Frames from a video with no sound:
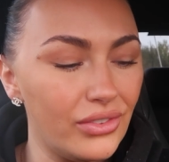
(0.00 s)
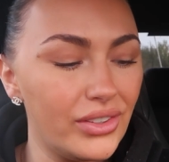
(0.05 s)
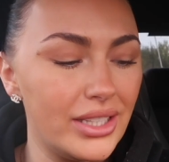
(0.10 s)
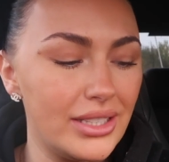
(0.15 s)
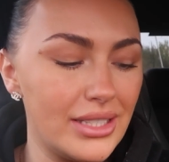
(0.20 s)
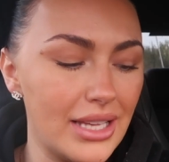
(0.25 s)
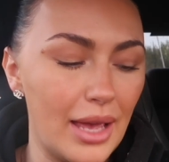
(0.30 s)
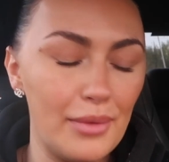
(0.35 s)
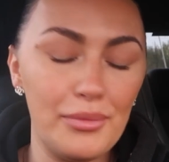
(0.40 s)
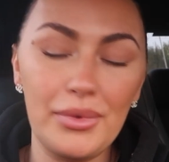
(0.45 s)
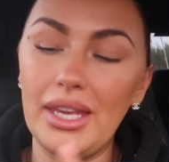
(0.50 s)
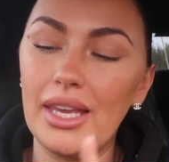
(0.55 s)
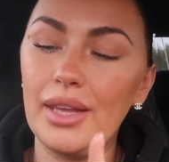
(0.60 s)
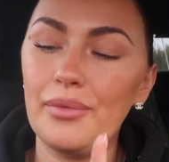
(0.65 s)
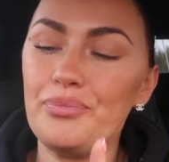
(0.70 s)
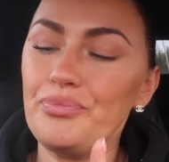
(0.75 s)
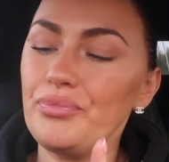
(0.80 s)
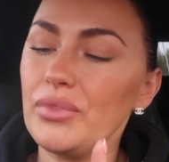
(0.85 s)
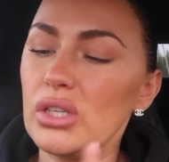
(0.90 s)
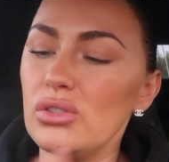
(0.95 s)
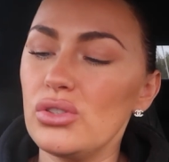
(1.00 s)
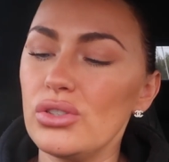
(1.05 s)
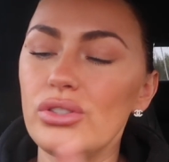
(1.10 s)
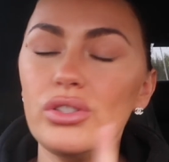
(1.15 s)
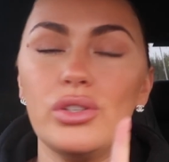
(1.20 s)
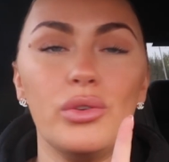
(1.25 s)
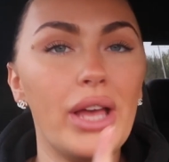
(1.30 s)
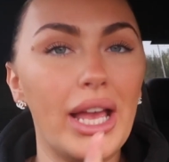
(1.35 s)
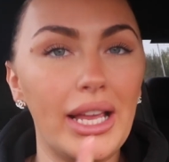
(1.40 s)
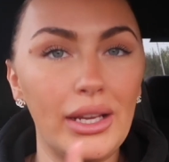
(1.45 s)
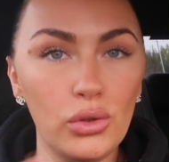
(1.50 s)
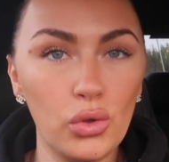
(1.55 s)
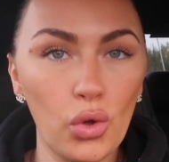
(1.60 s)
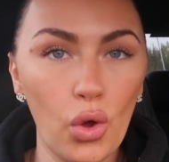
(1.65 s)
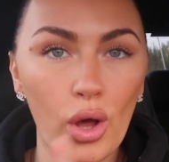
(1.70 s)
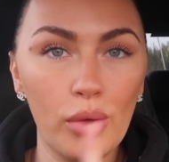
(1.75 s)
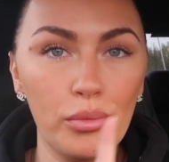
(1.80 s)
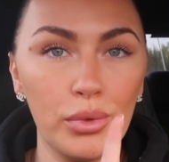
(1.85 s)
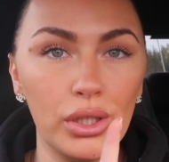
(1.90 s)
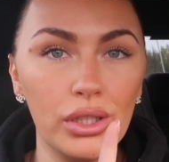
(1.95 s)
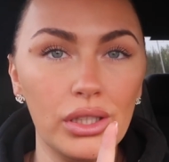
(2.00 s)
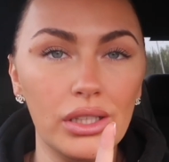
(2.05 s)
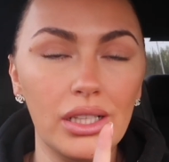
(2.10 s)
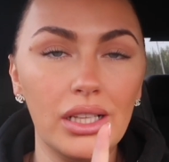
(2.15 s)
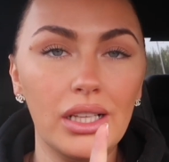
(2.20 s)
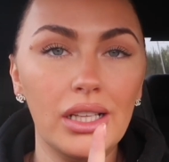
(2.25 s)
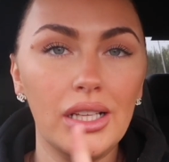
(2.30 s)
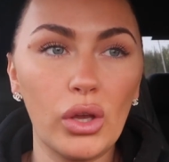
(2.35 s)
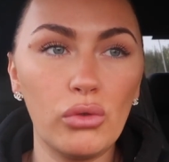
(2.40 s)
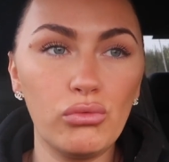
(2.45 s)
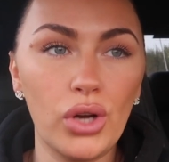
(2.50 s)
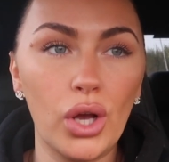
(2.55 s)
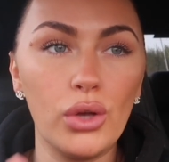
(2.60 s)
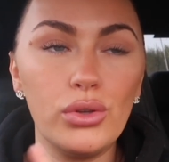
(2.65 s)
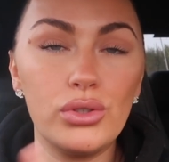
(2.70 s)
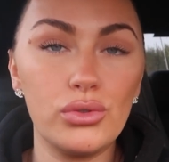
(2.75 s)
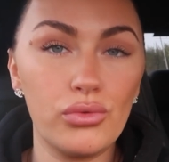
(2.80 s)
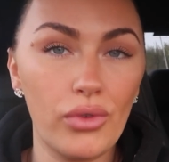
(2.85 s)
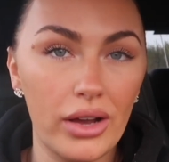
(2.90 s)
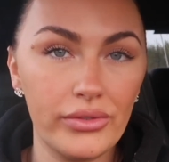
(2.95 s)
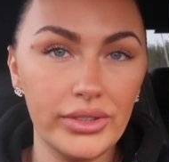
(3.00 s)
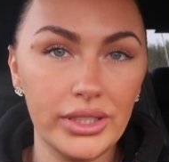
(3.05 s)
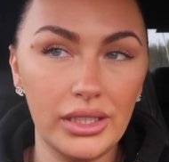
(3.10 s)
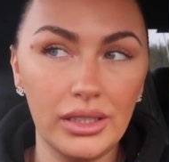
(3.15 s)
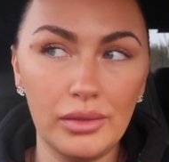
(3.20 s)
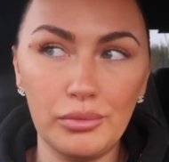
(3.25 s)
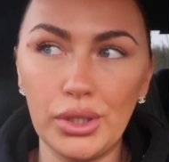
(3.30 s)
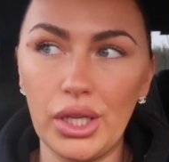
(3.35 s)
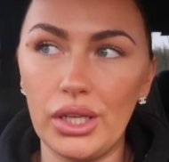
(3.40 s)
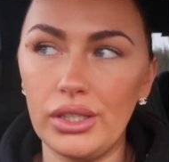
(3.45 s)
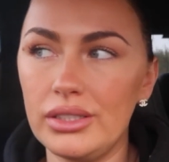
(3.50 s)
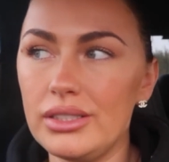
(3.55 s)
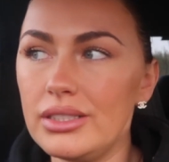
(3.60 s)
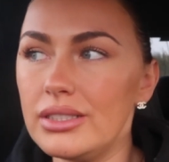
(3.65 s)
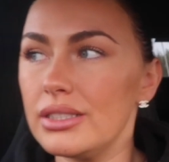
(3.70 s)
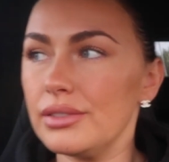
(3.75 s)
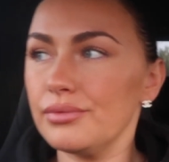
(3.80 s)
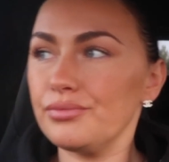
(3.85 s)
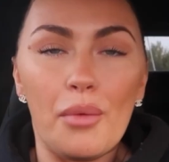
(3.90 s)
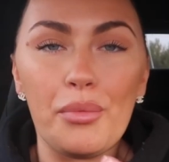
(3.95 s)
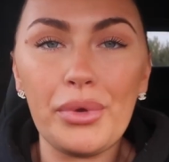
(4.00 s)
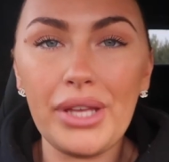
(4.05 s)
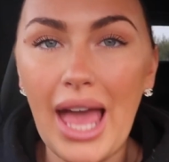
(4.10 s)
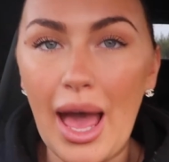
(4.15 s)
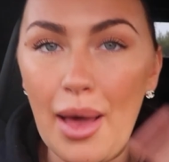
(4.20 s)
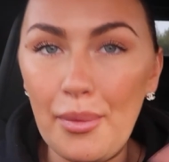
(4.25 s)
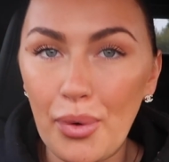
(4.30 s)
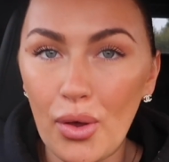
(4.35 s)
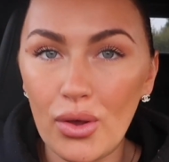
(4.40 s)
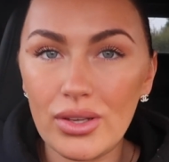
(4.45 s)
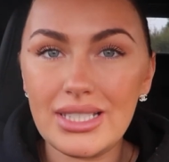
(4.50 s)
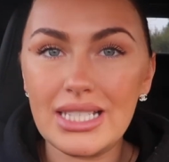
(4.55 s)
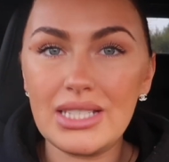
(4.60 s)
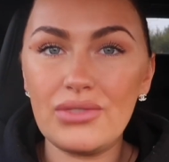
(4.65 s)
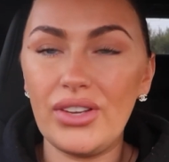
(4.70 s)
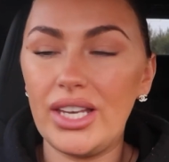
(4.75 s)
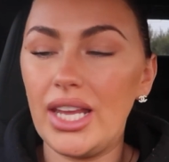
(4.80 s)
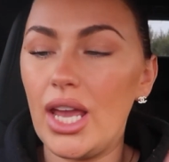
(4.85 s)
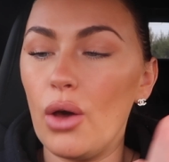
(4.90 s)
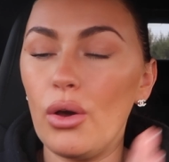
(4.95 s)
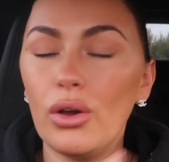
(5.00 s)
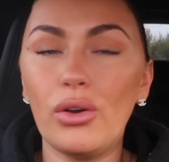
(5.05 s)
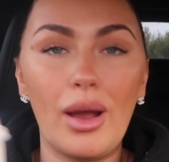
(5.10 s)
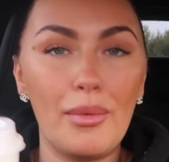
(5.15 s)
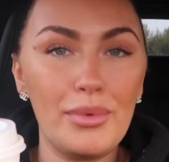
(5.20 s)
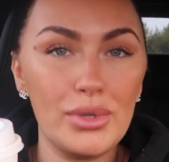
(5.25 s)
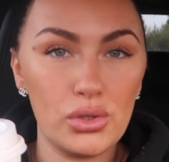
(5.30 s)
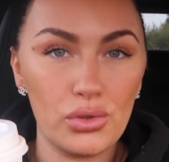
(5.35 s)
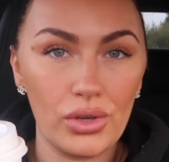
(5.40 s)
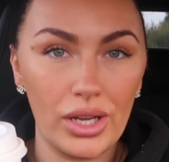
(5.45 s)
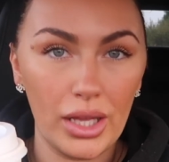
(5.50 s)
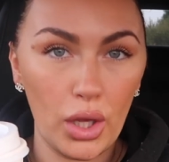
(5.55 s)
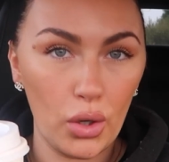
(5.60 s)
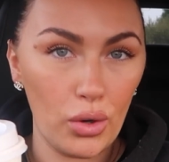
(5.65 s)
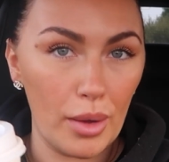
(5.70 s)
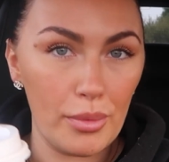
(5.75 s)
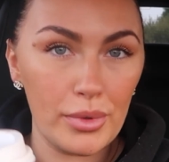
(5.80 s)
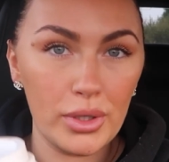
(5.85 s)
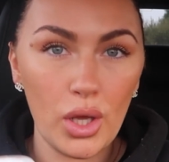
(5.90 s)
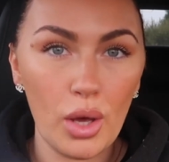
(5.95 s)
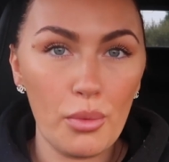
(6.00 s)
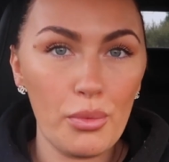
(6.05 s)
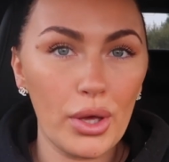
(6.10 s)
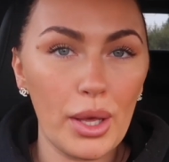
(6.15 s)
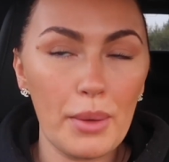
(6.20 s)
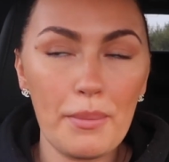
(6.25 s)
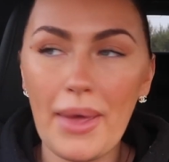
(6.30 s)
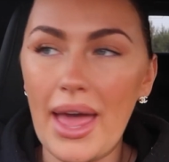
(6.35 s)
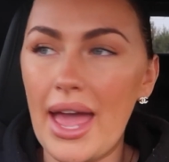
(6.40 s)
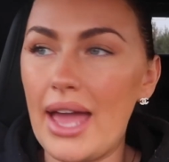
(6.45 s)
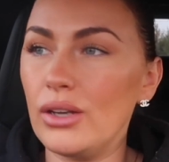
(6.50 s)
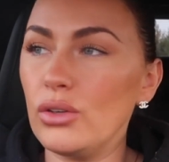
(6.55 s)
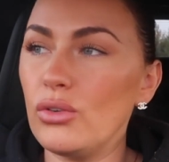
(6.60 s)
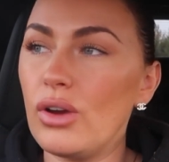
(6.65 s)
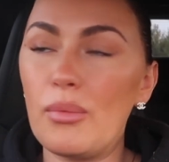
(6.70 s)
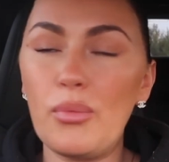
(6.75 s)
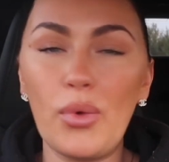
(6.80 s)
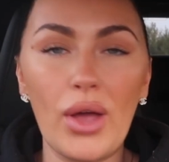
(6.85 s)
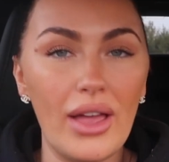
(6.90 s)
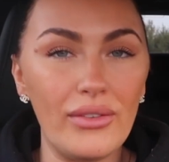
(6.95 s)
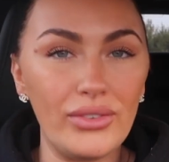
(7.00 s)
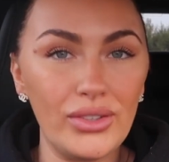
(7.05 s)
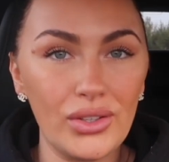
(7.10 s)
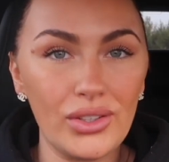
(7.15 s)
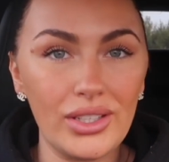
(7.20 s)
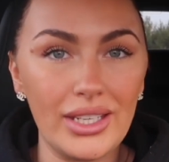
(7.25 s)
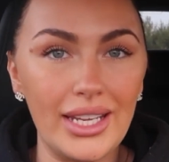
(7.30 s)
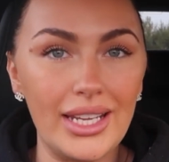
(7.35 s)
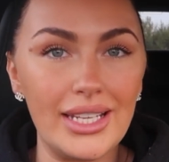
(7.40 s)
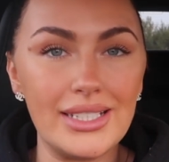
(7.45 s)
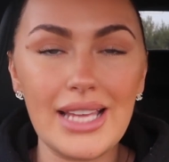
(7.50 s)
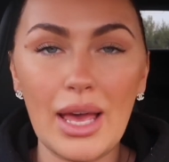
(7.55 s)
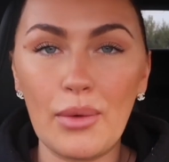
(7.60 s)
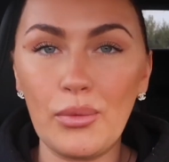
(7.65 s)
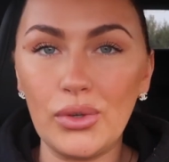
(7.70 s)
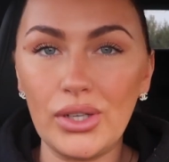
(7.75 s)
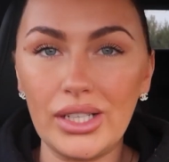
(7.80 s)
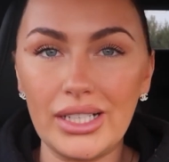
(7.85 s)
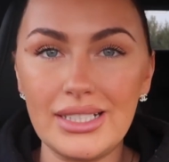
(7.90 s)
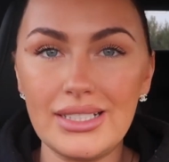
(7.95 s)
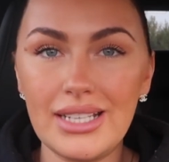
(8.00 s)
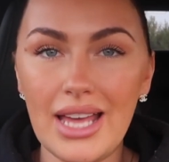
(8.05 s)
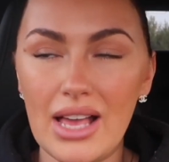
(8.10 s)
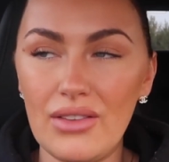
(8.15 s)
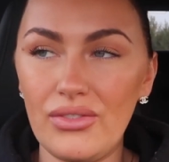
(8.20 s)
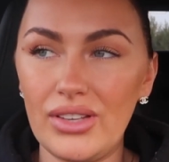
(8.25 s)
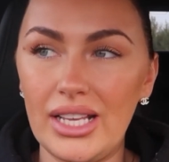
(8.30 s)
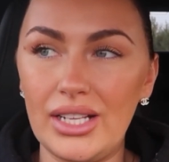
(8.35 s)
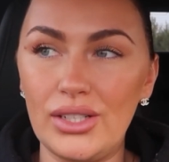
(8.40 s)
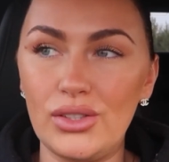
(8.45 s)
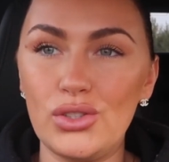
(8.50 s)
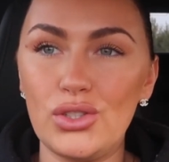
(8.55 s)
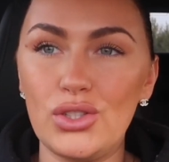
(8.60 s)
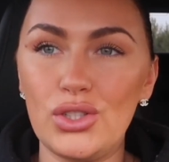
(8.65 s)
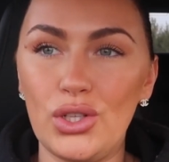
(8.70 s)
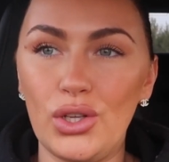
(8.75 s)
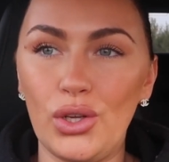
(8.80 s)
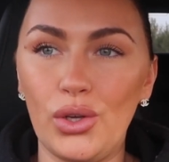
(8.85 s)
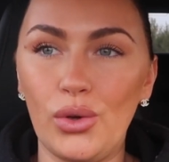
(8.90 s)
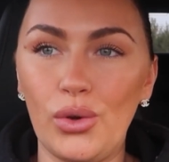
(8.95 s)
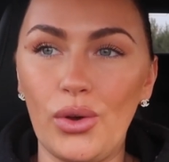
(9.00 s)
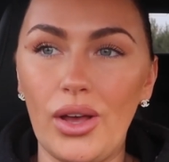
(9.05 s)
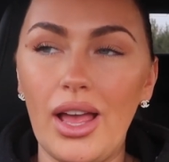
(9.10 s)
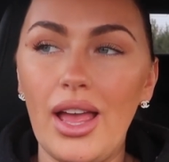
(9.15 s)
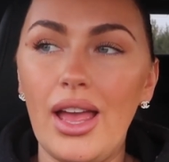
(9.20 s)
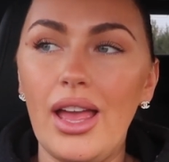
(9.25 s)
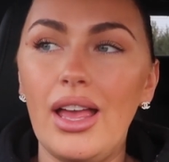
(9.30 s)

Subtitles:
for the time being just to a normal roast rather than the blonde. But yeah, pause this video, grab a drink, grab a notebook and pen, grab whatever you need, and we're gonna dive into